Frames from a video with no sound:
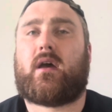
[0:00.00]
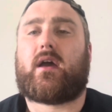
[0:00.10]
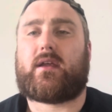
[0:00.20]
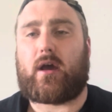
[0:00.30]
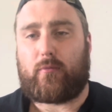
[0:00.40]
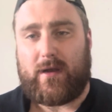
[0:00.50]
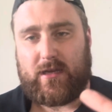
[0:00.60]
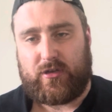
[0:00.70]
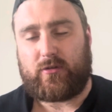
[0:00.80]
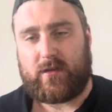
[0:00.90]
You know, when you
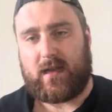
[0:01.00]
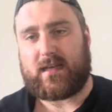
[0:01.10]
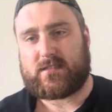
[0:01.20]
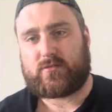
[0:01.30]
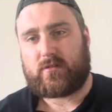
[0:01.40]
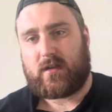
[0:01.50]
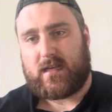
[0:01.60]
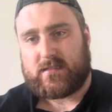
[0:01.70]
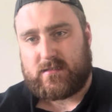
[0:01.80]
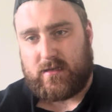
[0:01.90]
do your last
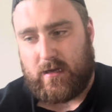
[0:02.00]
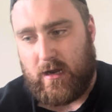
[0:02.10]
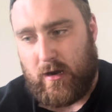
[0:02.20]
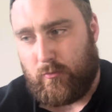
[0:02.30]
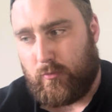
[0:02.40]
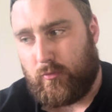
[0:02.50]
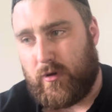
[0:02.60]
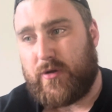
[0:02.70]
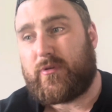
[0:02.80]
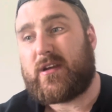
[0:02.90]

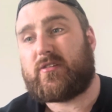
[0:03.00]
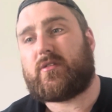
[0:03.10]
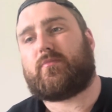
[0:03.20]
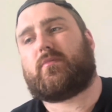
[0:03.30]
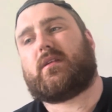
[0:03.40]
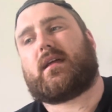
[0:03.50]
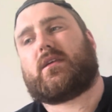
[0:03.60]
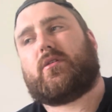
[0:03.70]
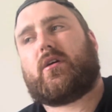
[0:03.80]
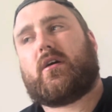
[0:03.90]
when you redo
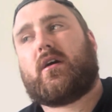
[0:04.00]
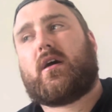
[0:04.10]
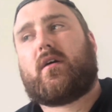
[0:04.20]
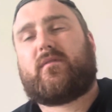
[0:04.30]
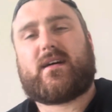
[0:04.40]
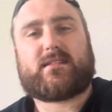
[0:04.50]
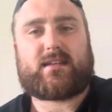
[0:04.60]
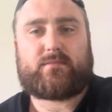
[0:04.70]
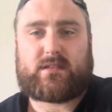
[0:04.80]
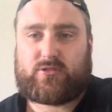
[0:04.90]
your first
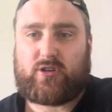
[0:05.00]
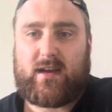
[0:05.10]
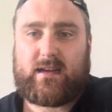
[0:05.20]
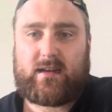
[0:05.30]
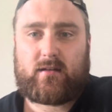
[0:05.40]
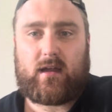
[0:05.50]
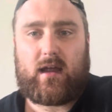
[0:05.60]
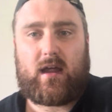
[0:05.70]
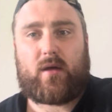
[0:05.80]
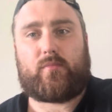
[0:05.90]
attempts in training
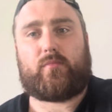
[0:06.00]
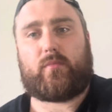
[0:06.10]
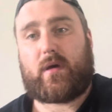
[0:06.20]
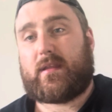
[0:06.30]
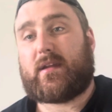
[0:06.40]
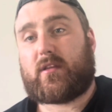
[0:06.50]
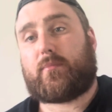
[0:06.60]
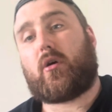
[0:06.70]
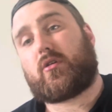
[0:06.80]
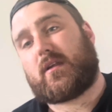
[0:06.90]
at the end of the
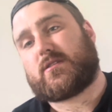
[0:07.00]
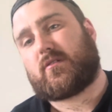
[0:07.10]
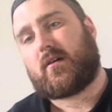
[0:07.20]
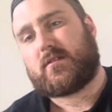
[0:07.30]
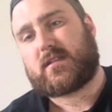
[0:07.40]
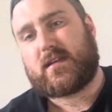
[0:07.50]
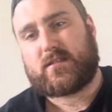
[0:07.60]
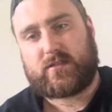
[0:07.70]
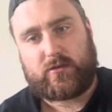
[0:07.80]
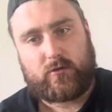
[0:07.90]
block, or that's what I always like
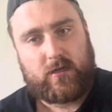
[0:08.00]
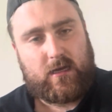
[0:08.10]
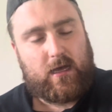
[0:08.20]
to do,